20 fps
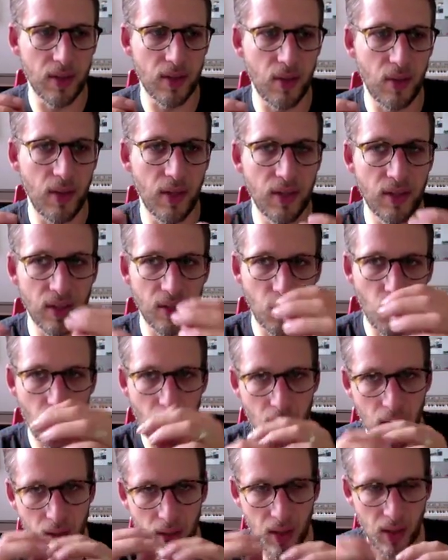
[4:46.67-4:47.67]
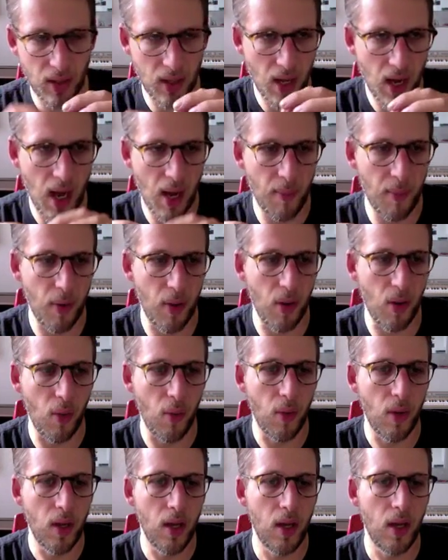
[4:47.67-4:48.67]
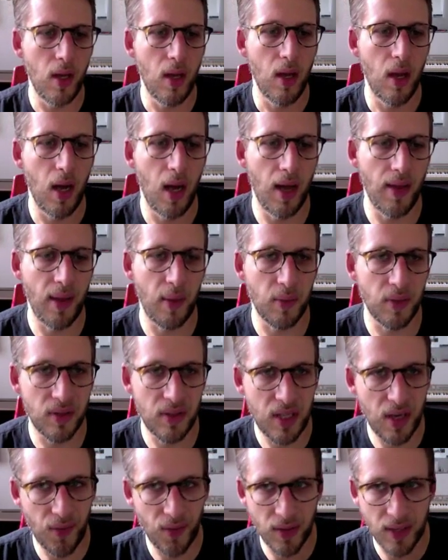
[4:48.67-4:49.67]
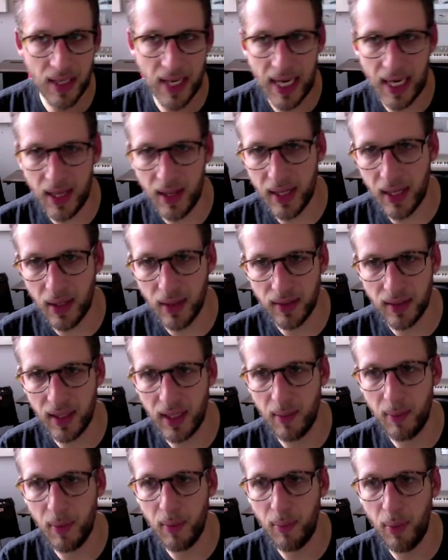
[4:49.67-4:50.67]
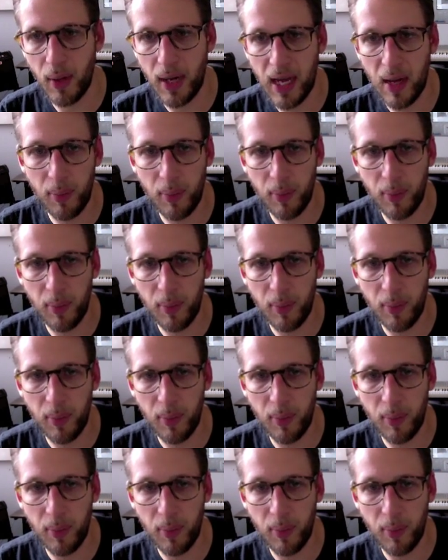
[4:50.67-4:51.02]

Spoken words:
So this weird combo that was different than anything else that had been put out.